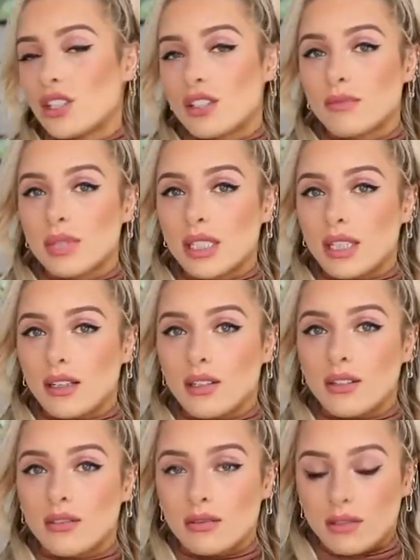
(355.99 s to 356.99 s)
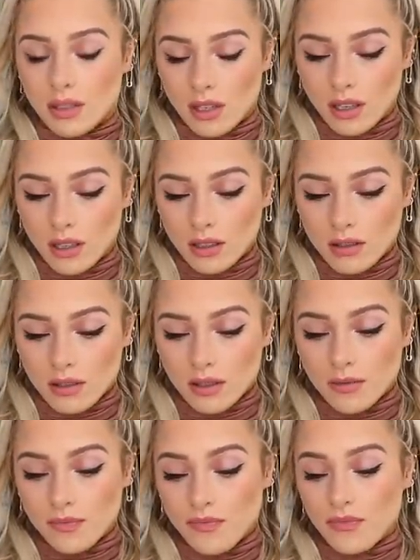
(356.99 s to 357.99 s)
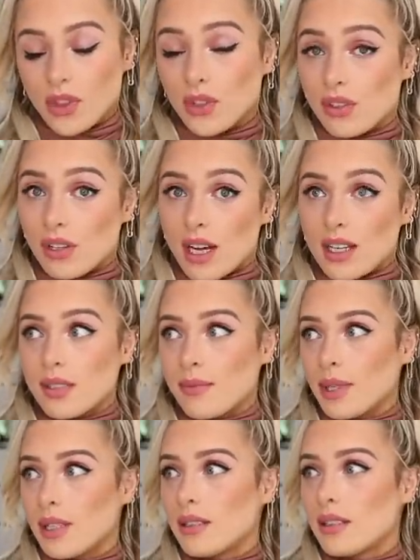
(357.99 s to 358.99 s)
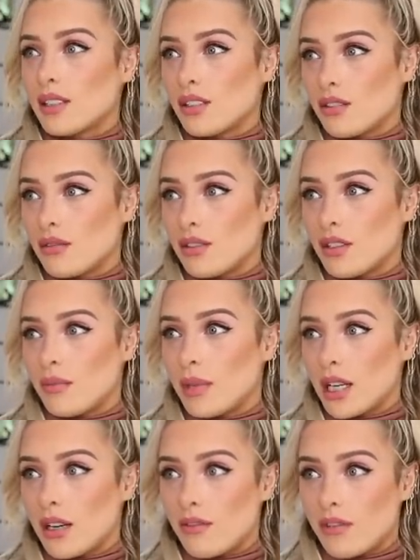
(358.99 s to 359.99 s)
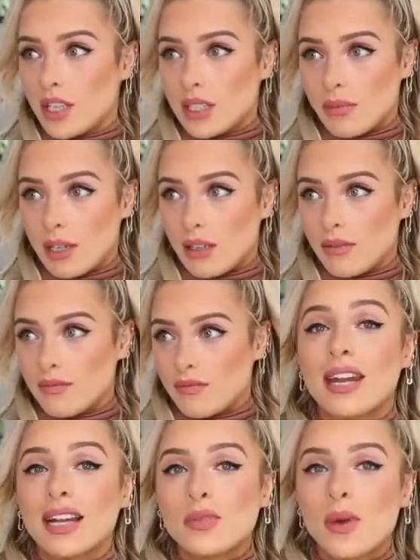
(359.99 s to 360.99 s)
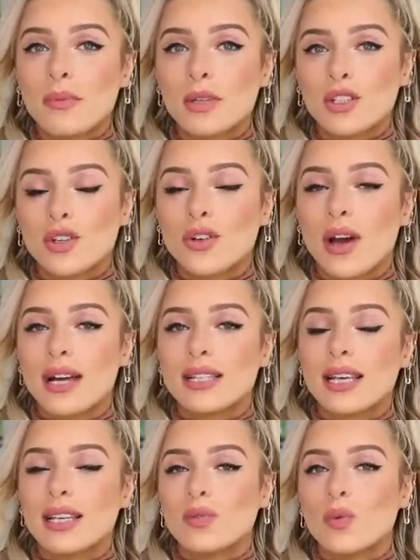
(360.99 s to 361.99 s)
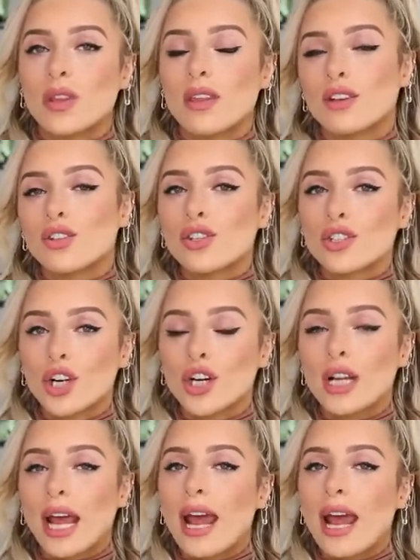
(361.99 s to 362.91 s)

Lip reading: There's a mosquito hawk, so those are nice, but they're big and it freaks me out. The next way I'm gonna show you guys is with a skirt